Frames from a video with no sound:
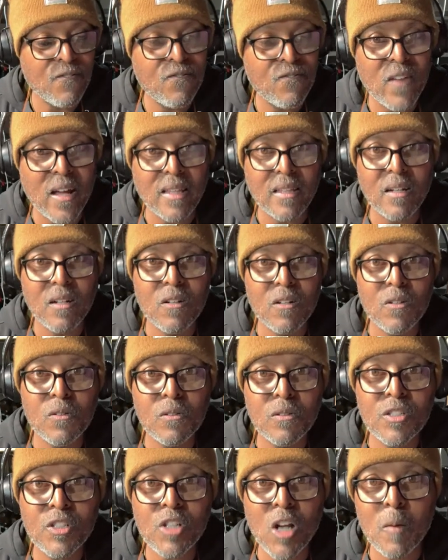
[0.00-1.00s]

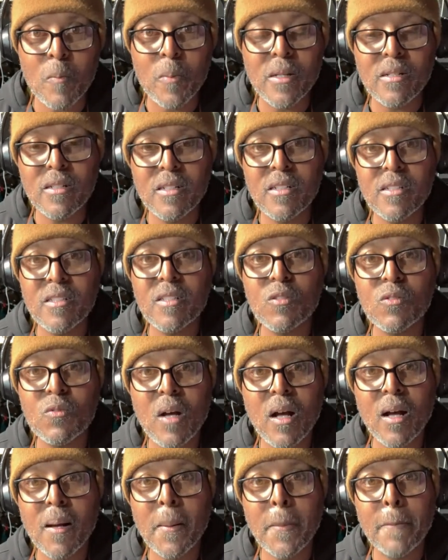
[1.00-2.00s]
fellow sharpeners'
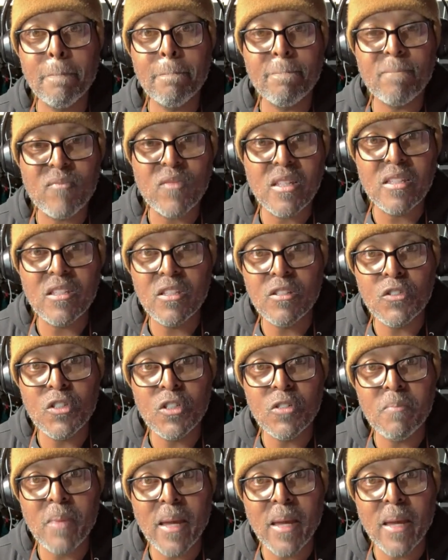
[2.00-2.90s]
YouTube